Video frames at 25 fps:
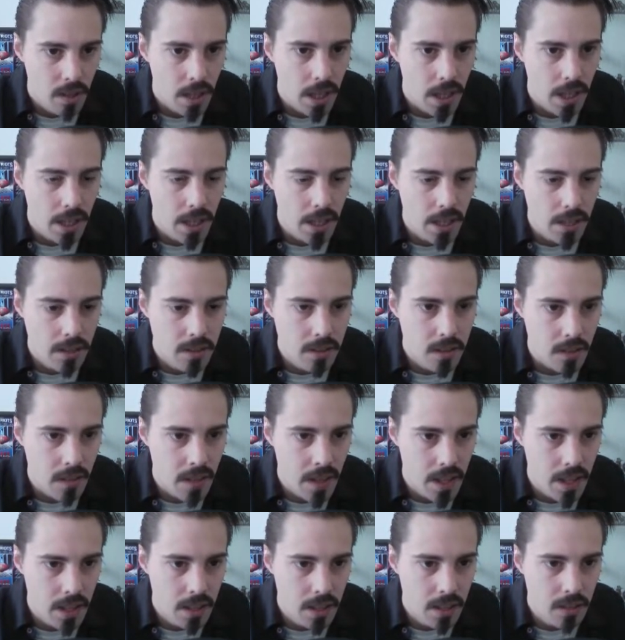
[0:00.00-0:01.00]
And
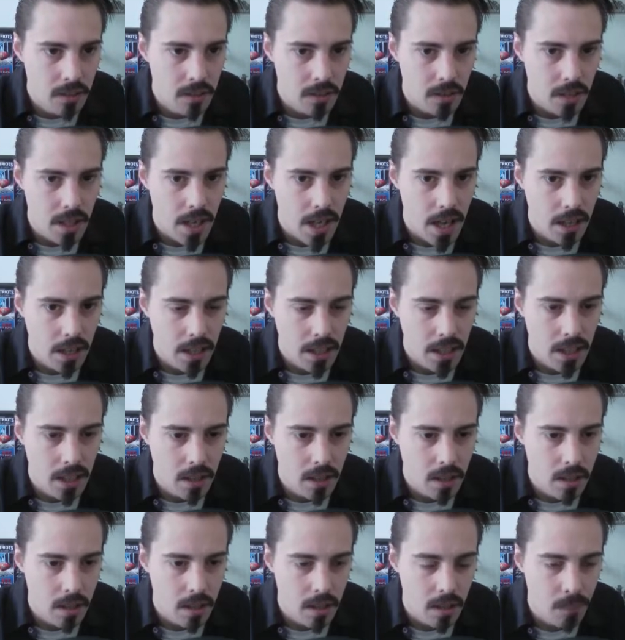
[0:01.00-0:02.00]
there is an
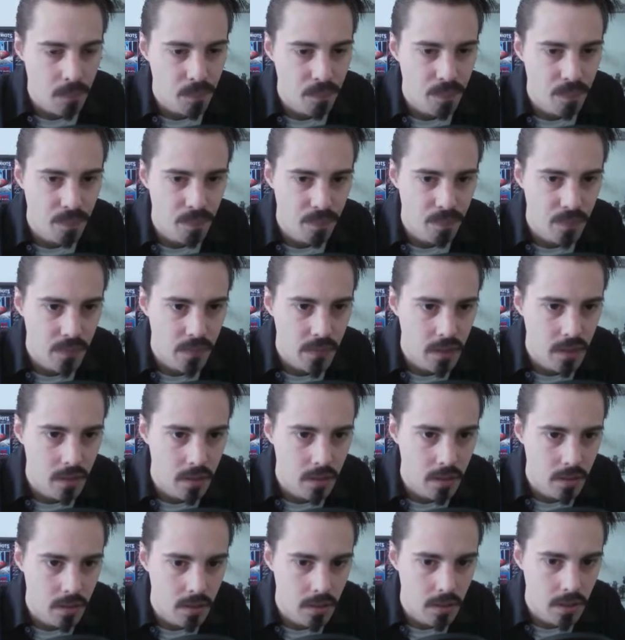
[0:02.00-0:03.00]
Ellicott.
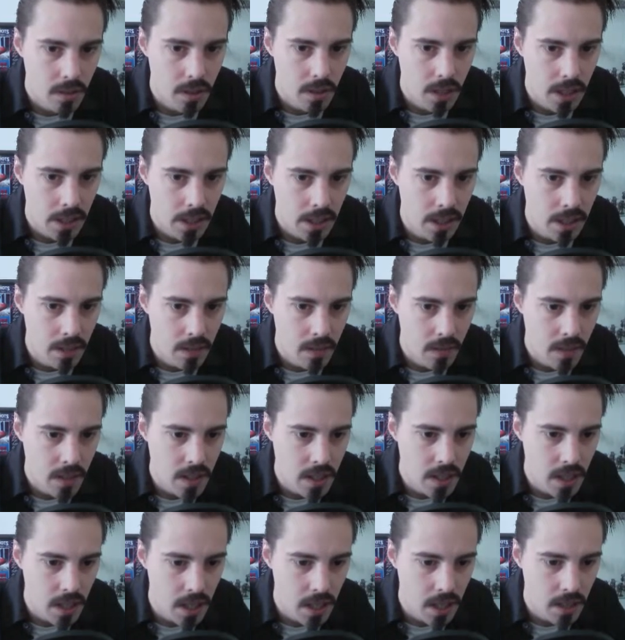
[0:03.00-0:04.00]
Ellicott,
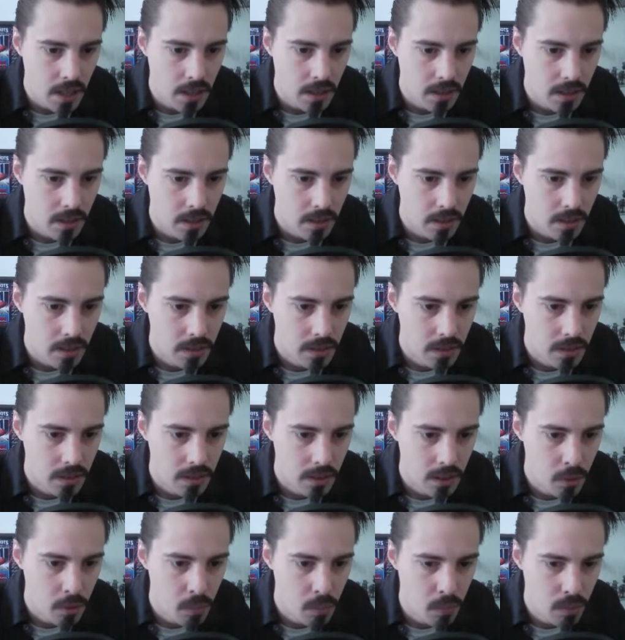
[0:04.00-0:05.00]
the
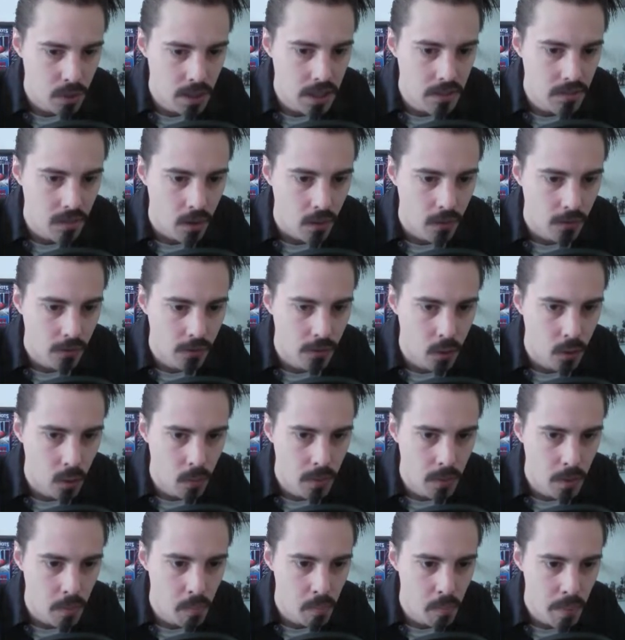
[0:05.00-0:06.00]
pre-evolved
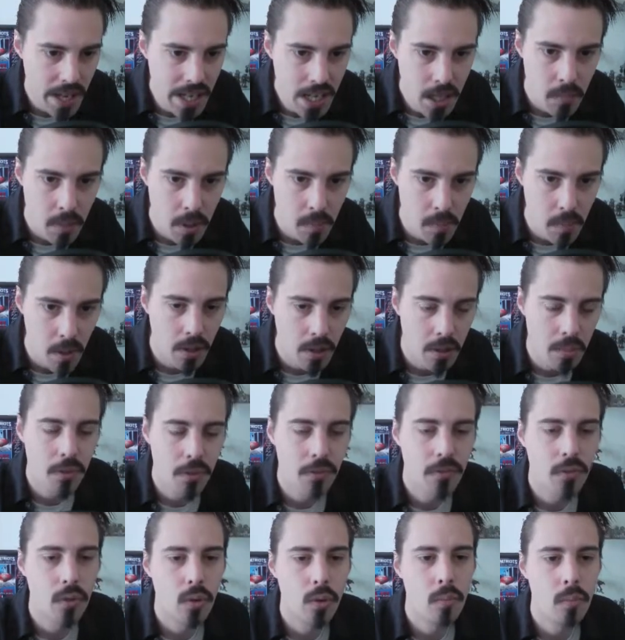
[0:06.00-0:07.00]
form, the baby Pokemon
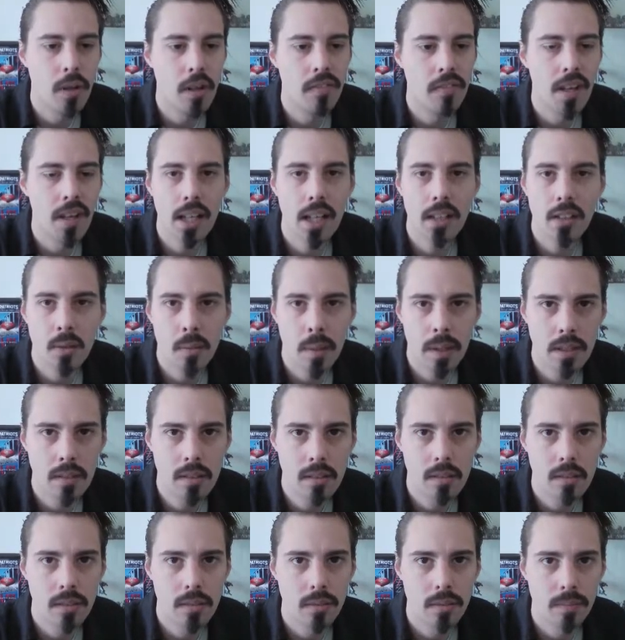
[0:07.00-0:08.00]
form of
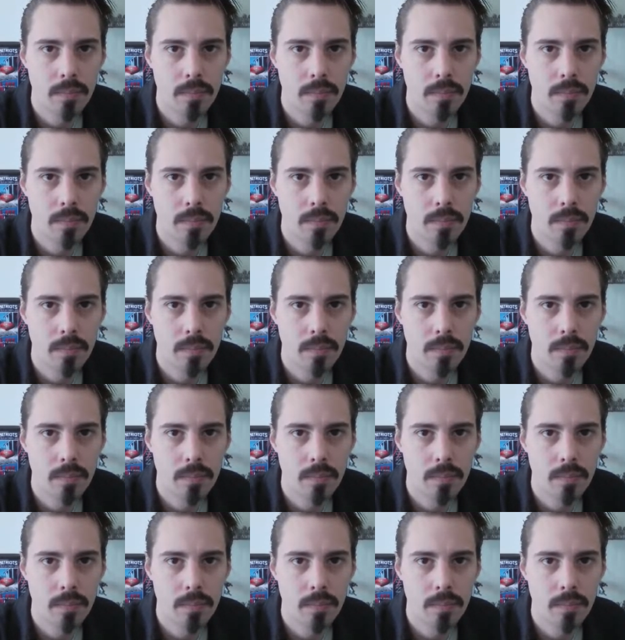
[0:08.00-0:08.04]
Electabuzz.